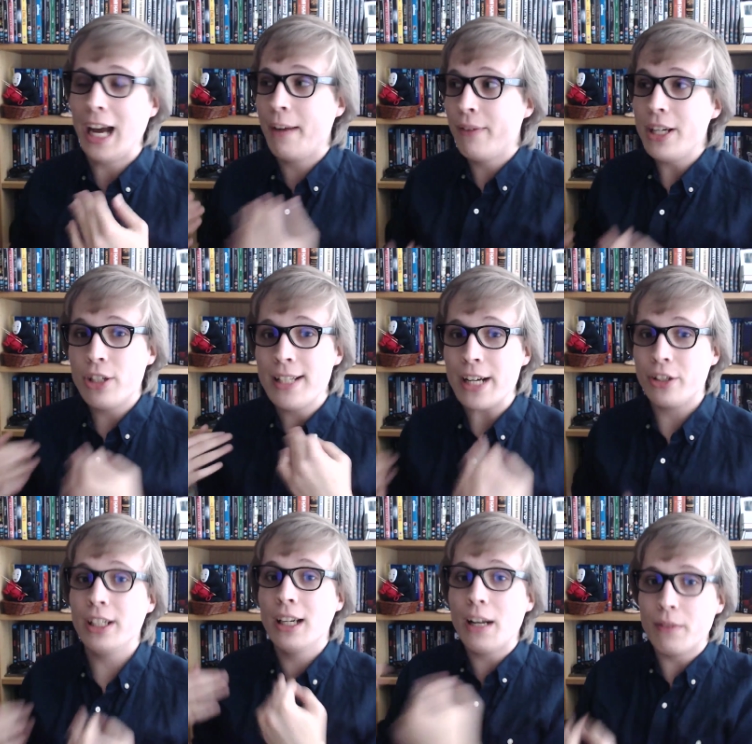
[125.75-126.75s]
I think she's actually
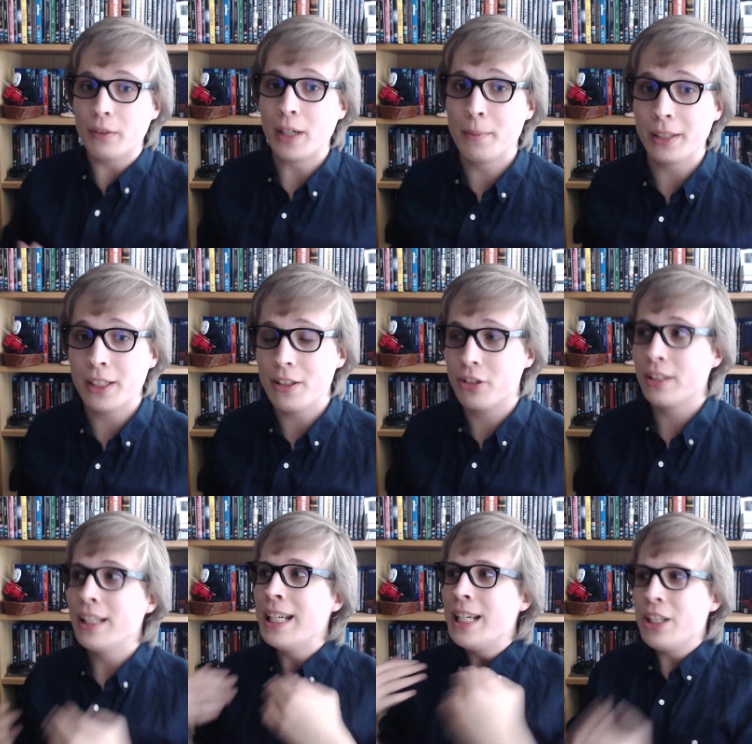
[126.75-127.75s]
in love with her because
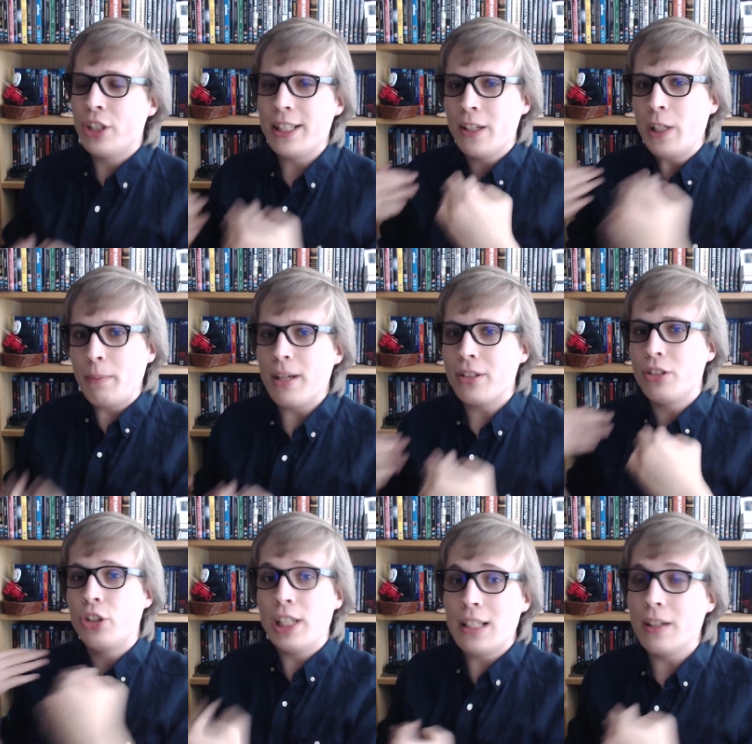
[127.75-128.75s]
she's the only person
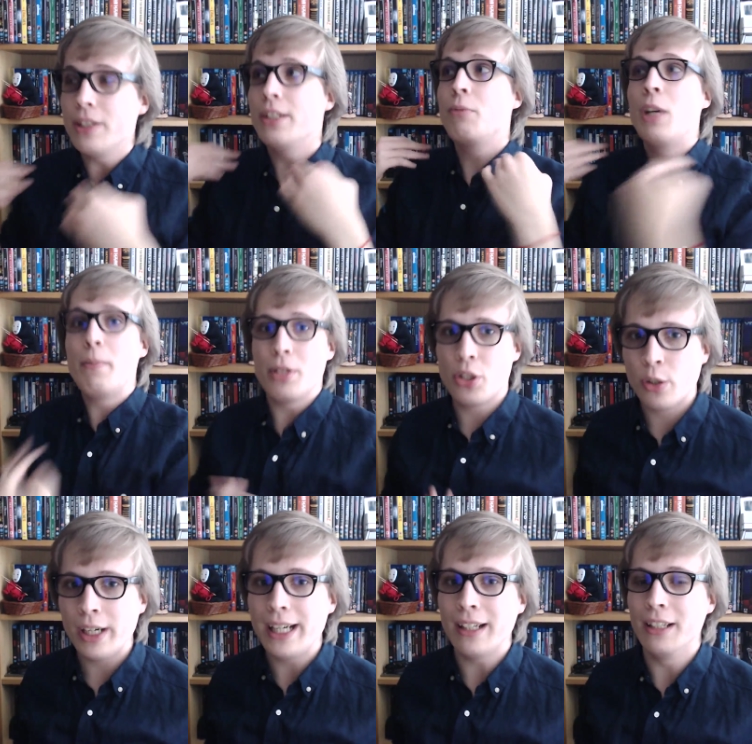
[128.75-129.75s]
she knows that won't
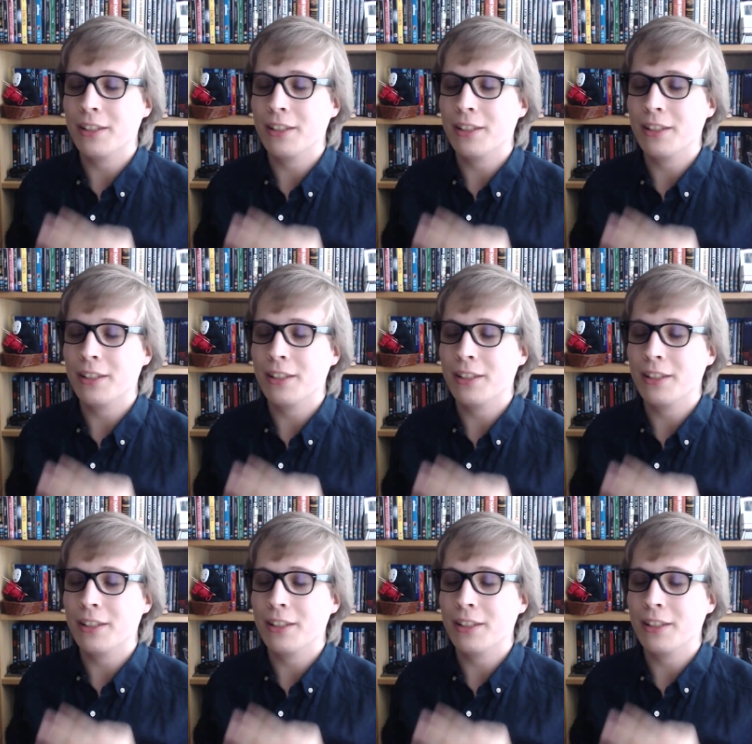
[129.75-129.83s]
betray her.